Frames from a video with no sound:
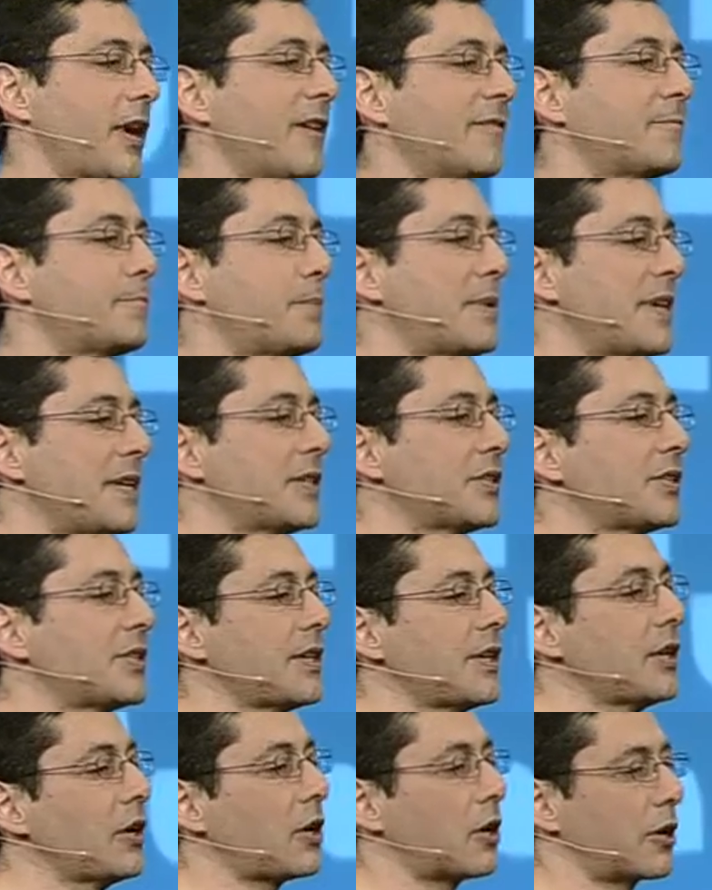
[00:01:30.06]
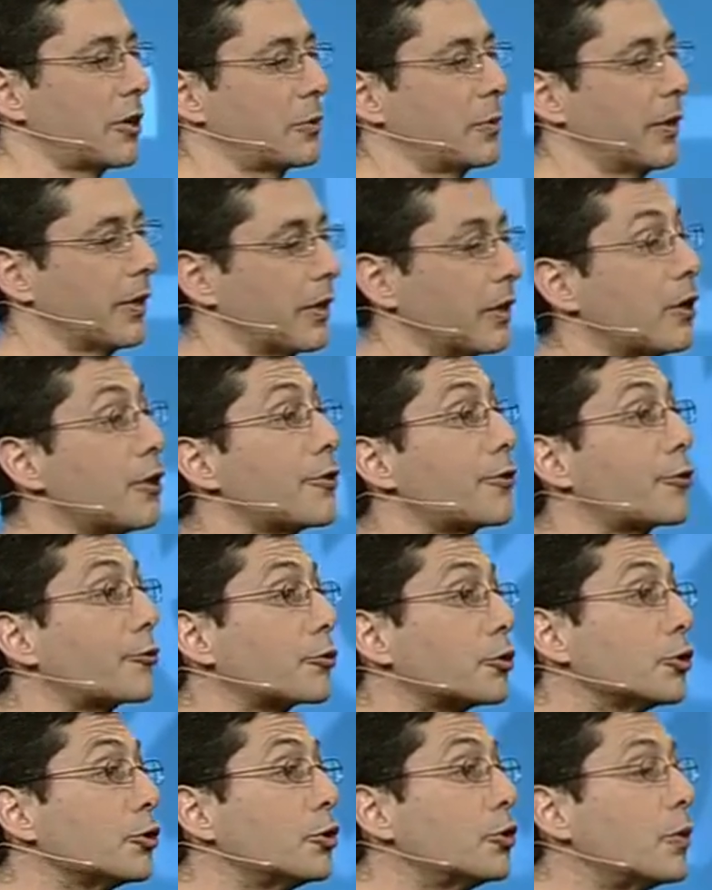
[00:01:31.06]
of PC hardware
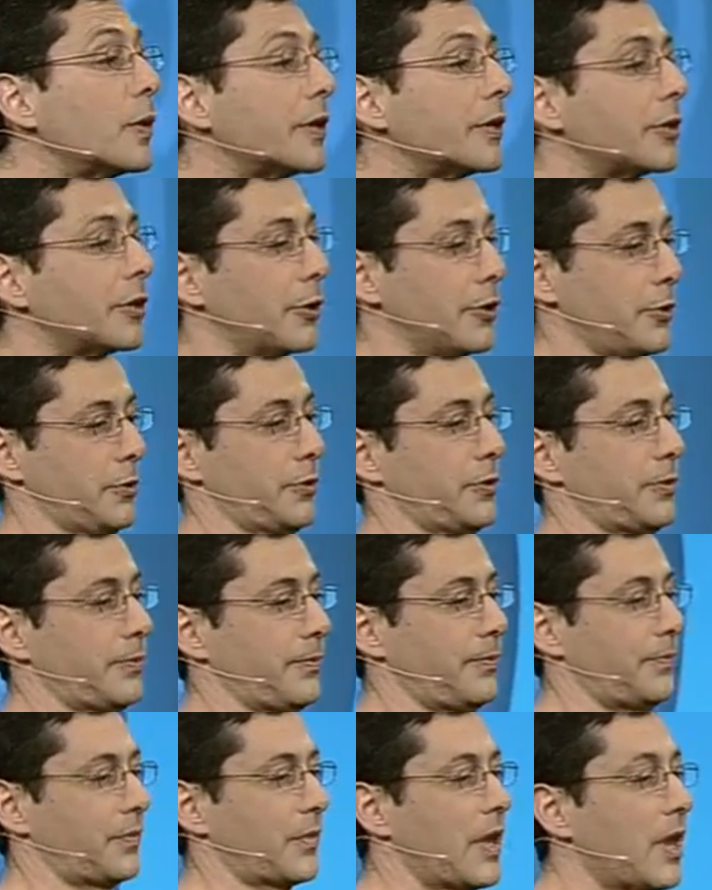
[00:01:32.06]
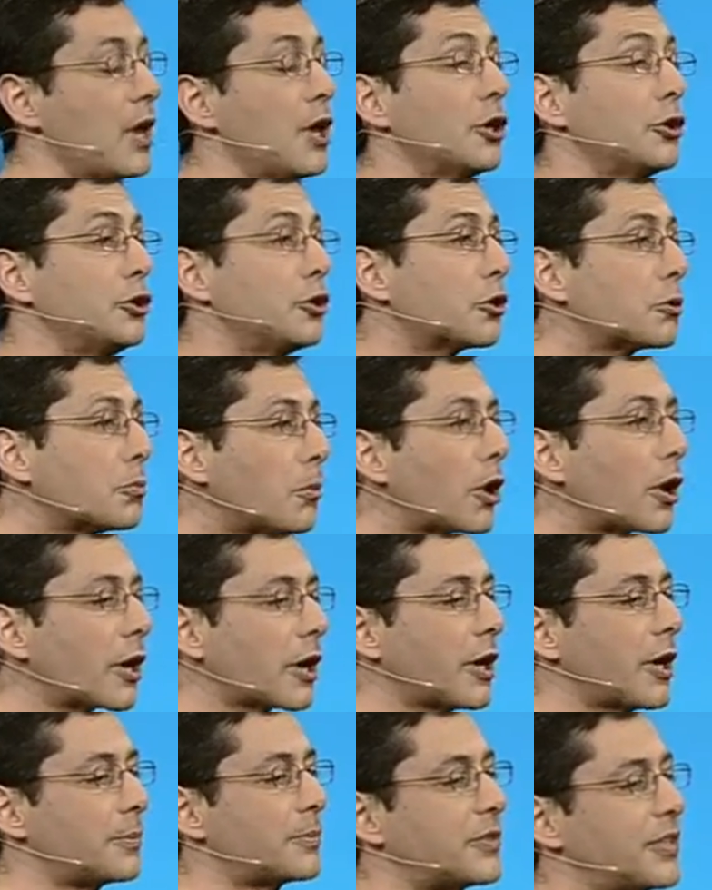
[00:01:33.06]
through Windows. Your
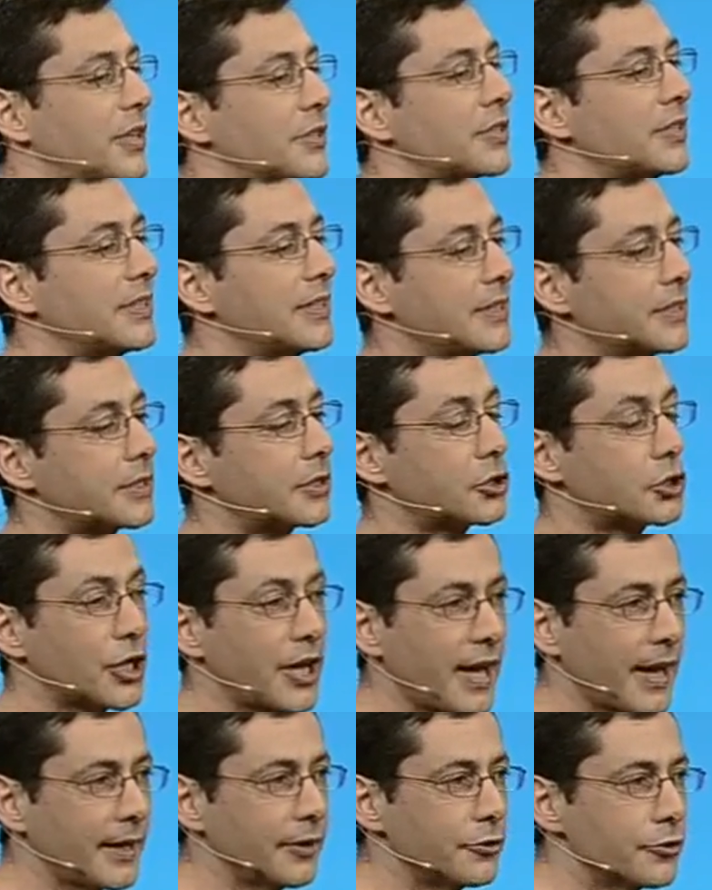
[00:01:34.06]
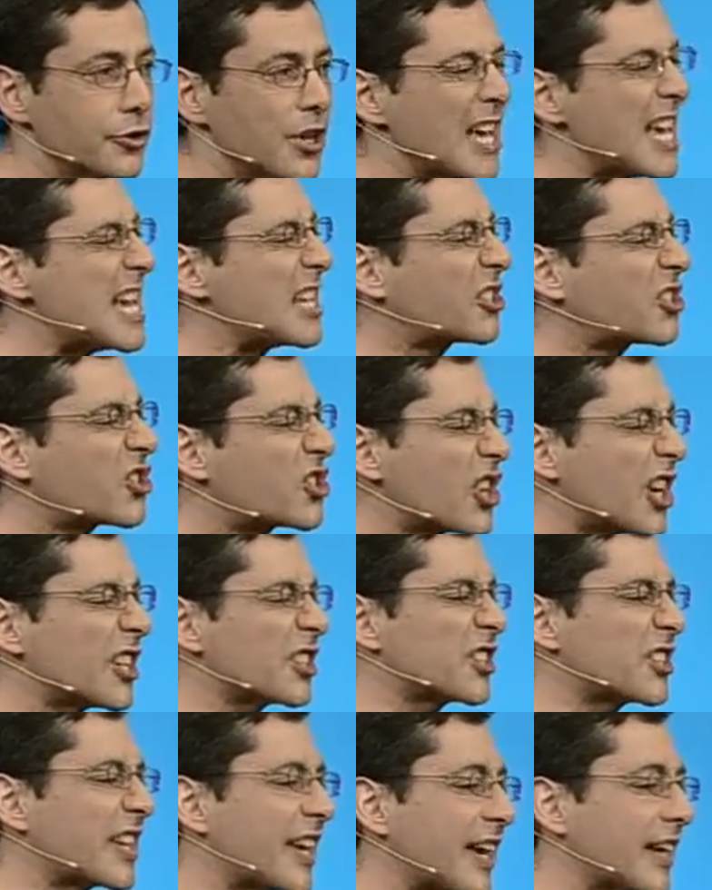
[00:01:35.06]
markup doesn't need to change. It
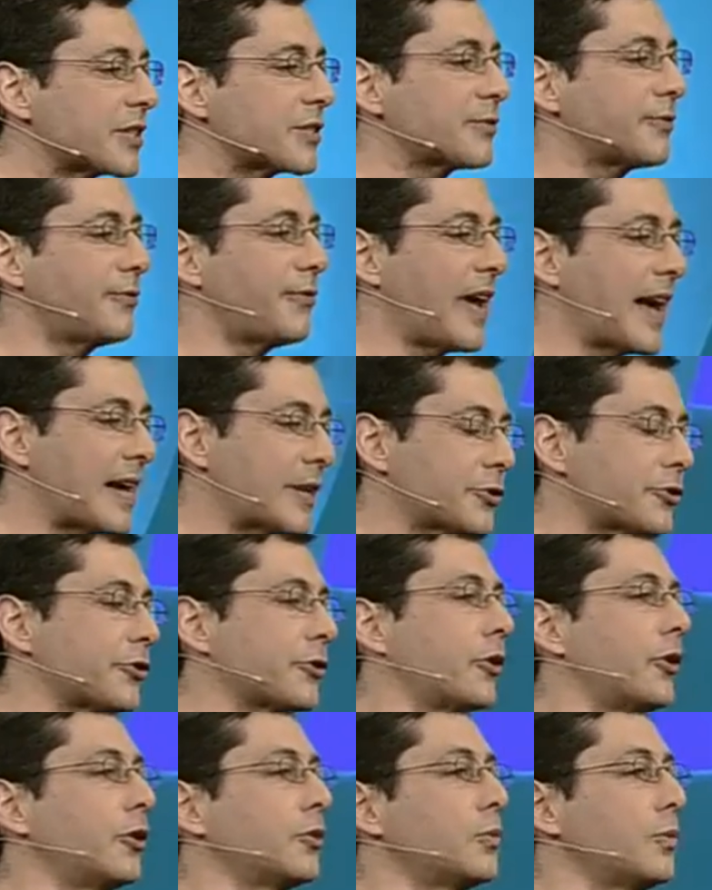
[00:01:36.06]
just gets faster on